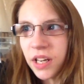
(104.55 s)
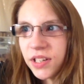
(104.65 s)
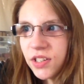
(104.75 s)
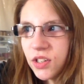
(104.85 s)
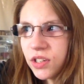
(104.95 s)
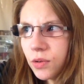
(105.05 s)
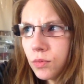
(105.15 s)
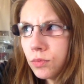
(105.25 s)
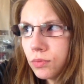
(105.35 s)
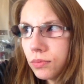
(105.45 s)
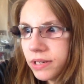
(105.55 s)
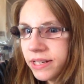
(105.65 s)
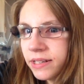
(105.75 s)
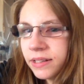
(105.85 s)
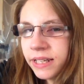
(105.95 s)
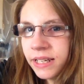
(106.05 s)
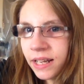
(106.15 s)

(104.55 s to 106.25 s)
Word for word: is just a really